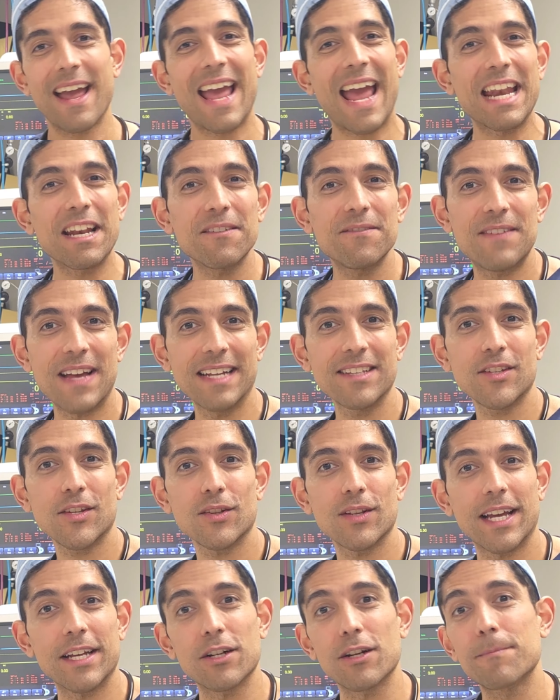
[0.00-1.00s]
and a
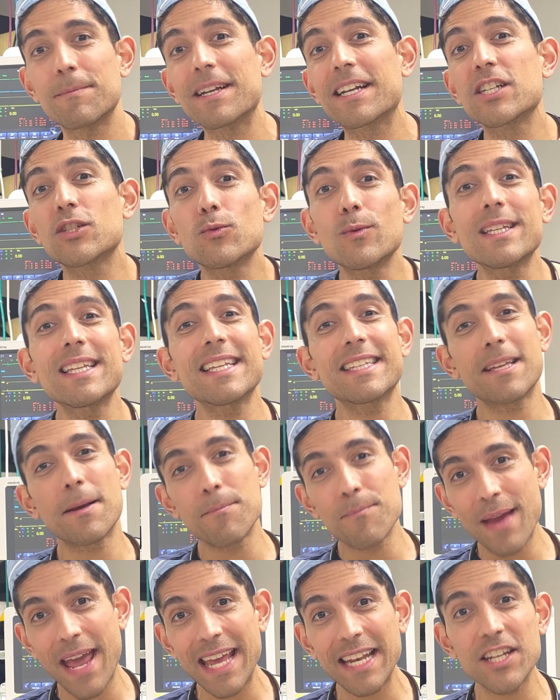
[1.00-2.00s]
ventilator because we need to
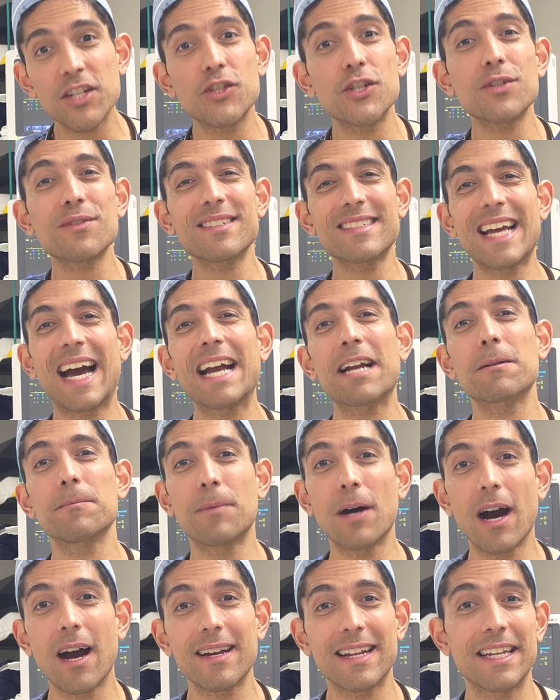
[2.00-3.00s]
manage your entire
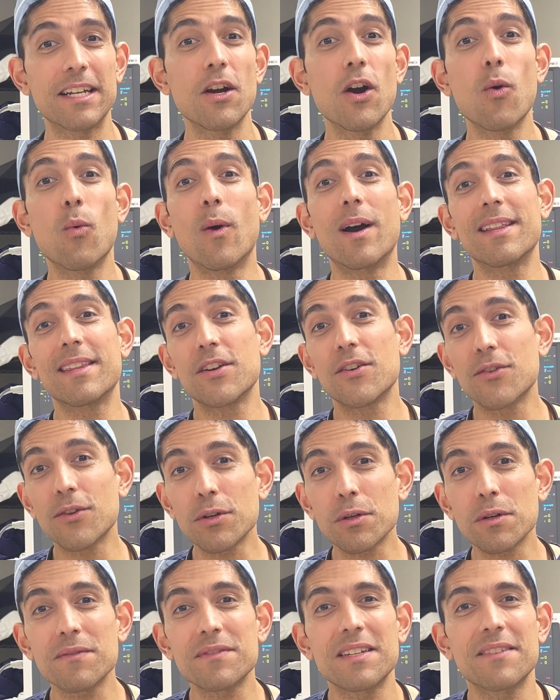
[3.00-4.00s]
body when the
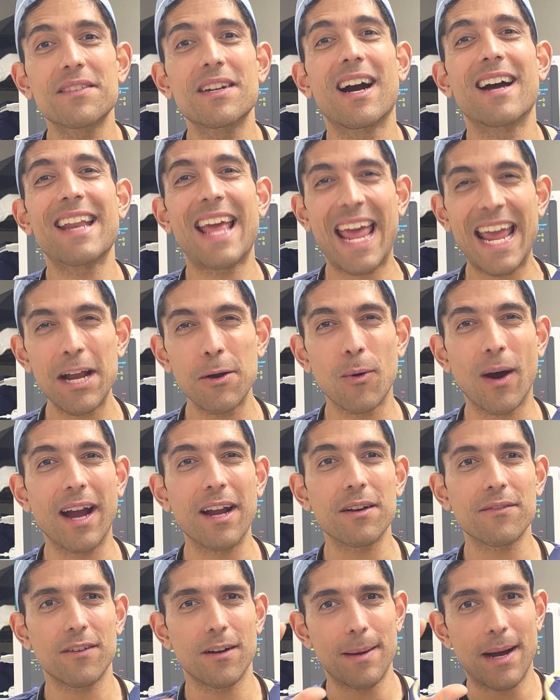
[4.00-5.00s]
nerves have gone
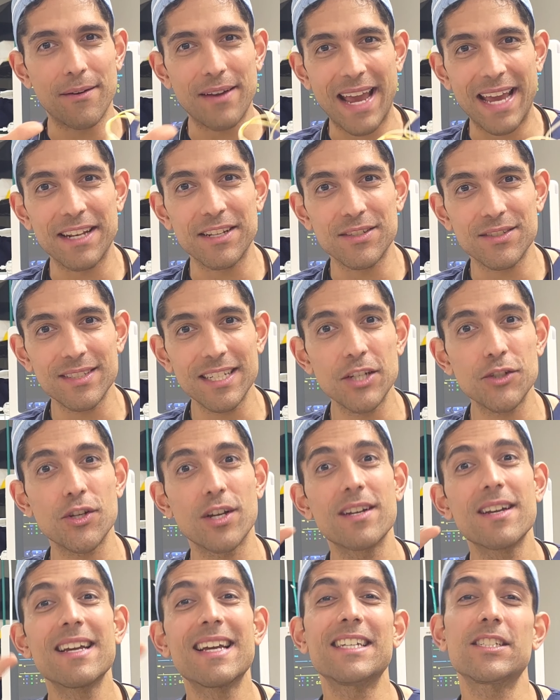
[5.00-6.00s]
haywire from how
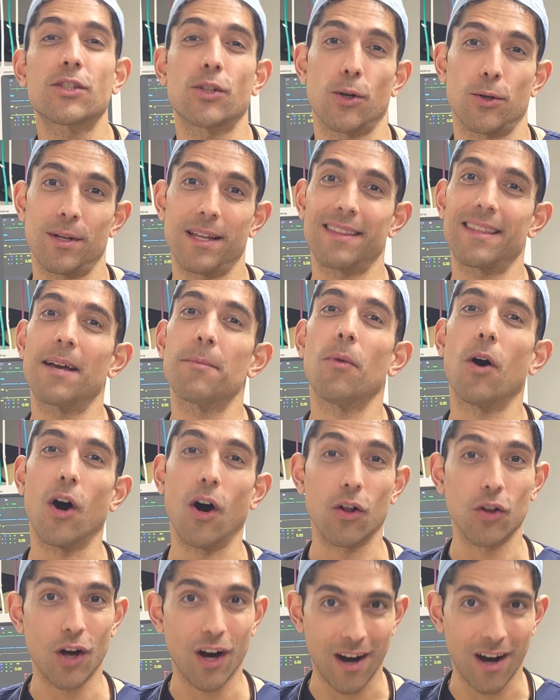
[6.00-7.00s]
anesthesia is turning them all